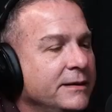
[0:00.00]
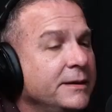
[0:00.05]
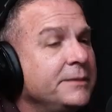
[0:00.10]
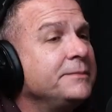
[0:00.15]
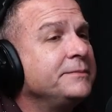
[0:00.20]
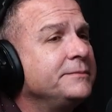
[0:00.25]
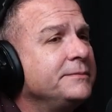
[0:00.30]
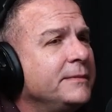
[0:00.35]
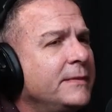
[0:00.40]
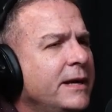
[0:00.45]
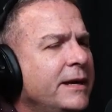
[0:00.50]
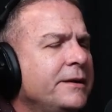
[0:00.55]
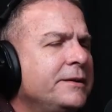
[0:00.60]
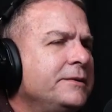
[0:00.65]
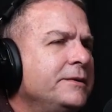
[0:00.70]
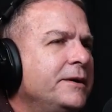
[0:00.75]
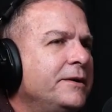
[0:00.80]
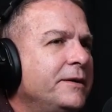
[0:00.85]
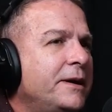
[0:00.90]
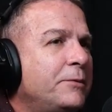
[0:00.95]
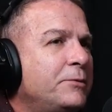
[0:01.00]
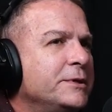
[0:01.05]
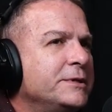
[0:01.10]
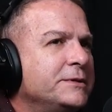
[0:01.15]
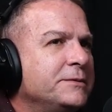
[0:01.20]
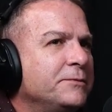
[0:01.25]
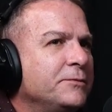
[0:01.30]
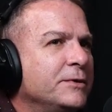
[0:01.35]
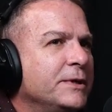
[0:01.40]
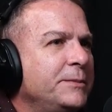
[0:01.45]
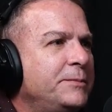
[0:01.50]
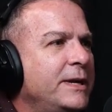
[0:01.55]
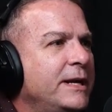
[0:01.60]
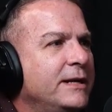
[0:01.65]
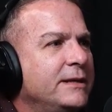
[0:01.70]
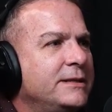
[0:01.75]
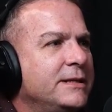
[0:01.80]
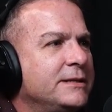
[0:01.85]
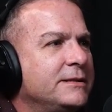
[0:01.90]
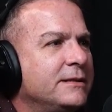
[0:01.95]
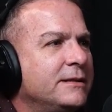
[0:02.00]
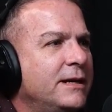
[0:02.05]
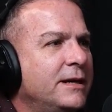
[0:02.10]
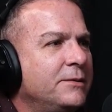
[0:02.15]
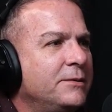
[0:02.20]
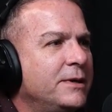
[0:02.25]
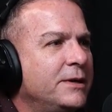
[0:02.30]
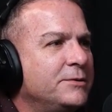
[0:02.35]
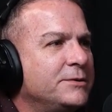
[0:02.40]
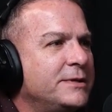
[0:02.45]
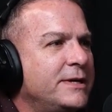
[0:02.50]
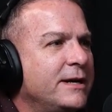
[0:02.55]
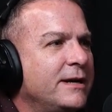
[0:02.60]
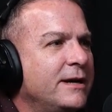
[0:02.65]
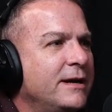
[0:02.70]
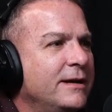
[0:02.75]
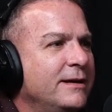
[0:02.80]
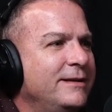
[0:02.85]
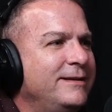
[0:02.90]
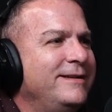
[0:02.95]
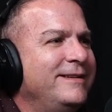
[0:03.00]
Yep. I don't know. I wasn't really paying attention to that when I was that guy.